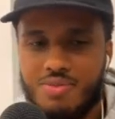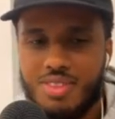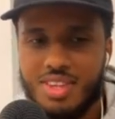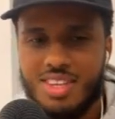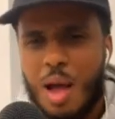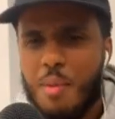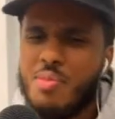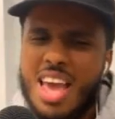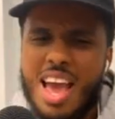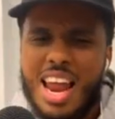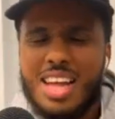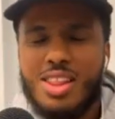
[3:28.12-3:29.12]
It's not
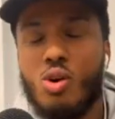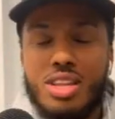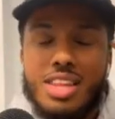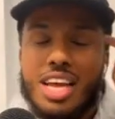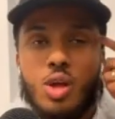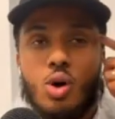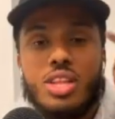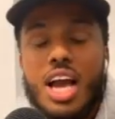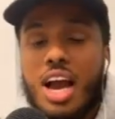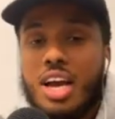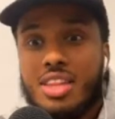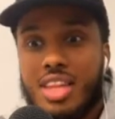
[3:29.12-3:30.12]
beer. Like, no, that's the
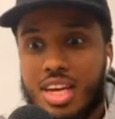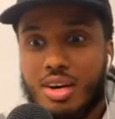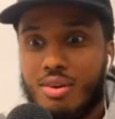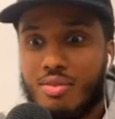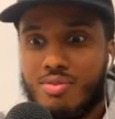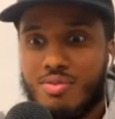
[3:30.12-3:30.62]
only thing I can think of.